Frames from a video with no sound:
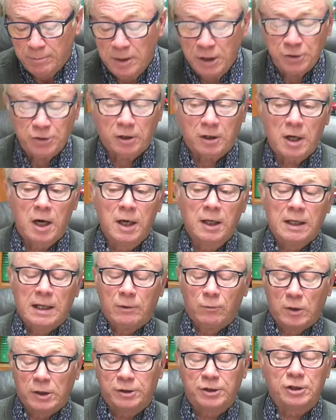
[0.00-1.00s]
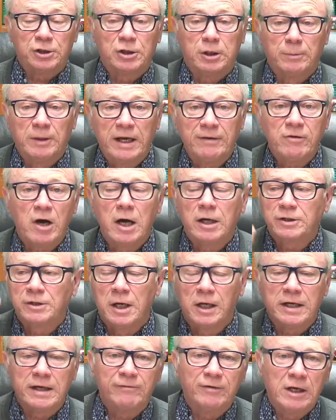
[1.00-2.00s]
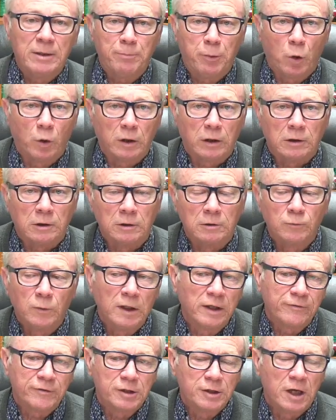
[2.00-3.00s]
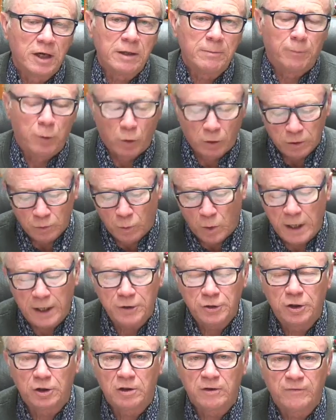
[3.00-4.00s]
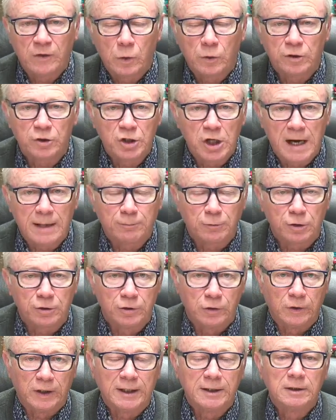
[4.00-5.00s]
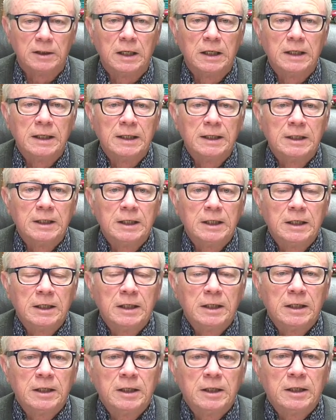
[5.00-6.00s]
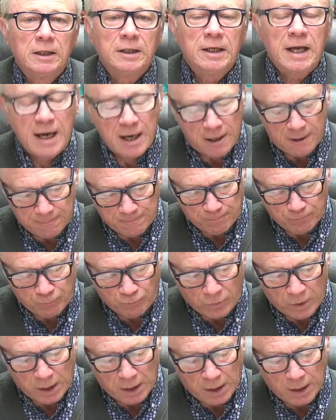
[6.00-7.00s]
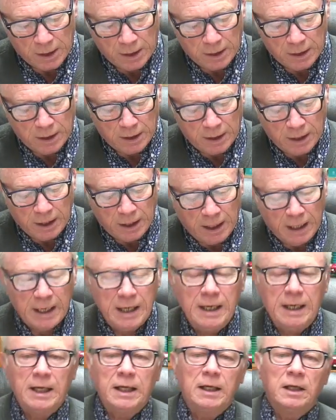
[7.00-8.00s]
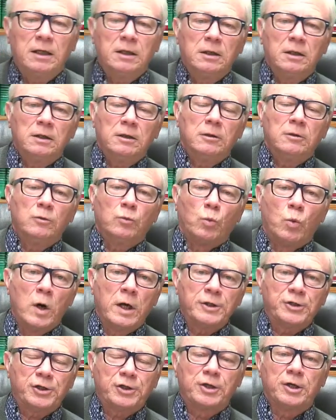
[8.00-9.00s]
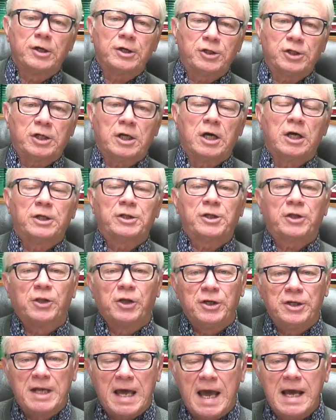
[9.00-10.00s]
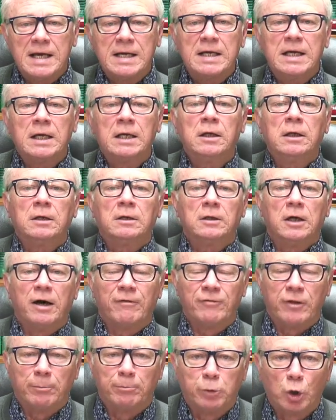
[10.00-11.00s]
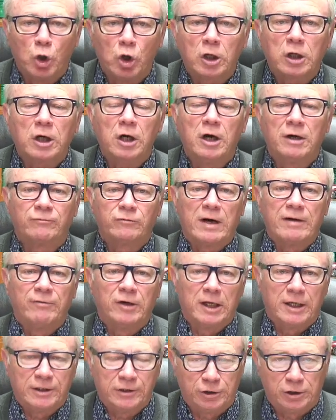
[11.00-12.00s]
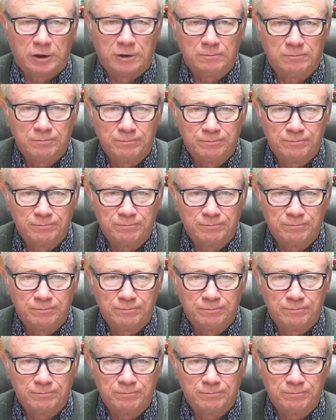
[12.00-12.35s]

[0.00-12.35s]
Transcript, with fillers: Mr. Conley wants us to believe, oh, it's not even important. Well, if it's not important, why did you devote a chapter to it? Now, he wants to discuss the dating of the book of Revelation.